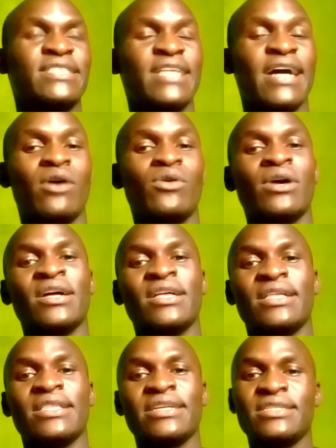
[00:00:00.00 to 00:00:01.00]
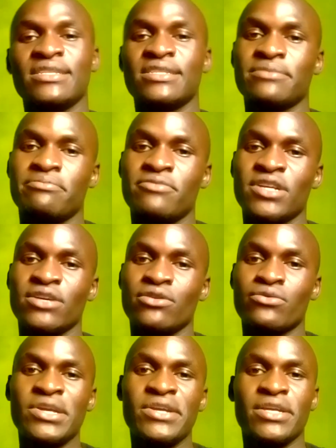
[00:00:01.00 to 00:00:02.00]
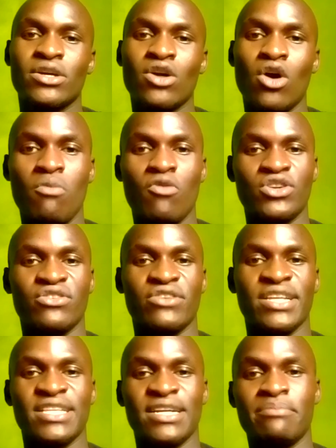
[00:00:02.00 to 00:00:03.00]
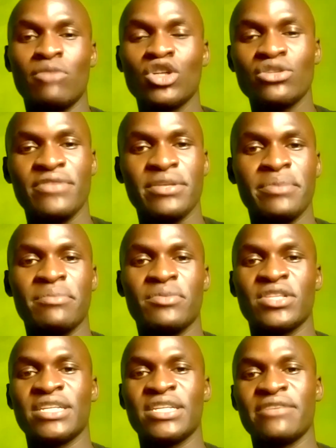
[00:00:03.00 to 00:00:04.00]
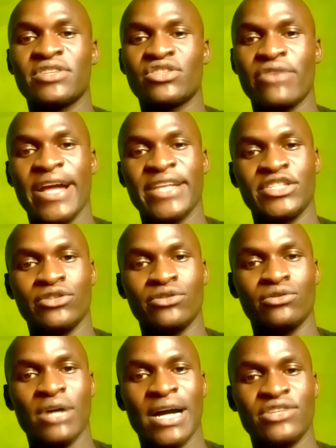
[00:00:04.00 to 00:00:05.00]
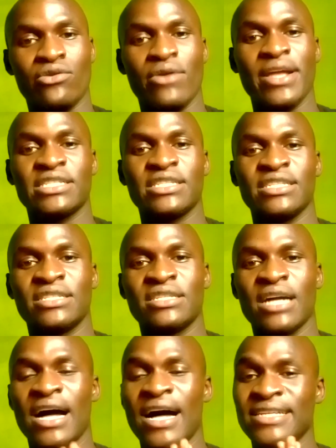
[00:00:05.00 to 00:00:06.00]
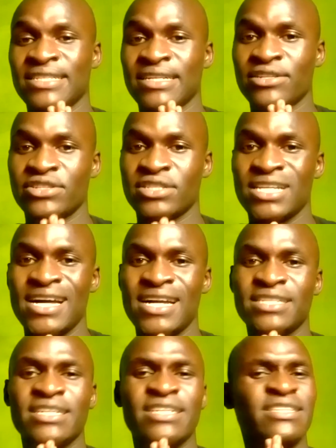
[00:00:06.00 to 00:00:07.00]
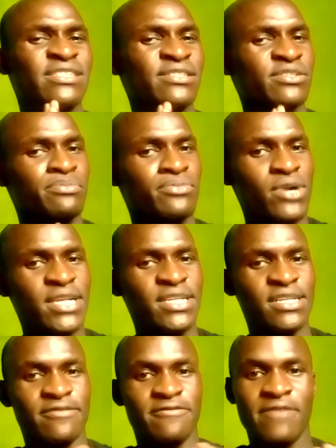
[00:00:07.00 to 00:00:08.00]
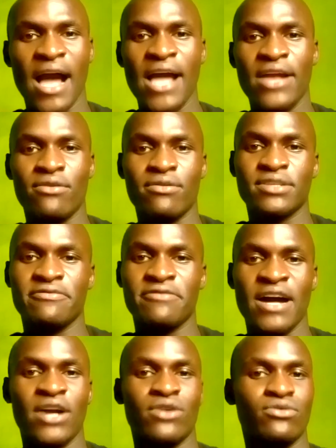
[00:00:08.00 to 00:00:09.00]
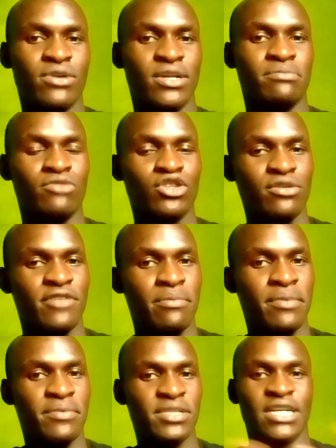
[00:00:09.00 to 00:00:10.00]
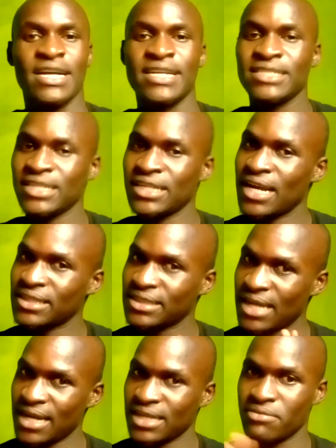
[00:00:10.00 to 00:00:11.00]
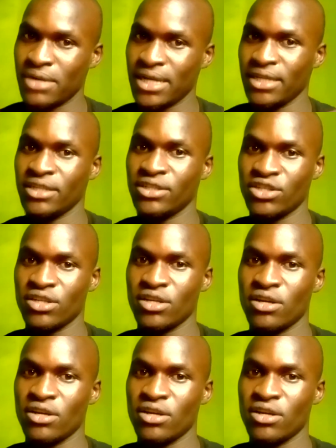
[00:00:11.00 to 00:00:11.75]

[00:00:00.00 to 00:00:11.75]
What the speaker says: Now, this is really common, really, that most of the people they never try to address it. As a result, it's spreading viral and viral, and most of the people they're getting attacked by it.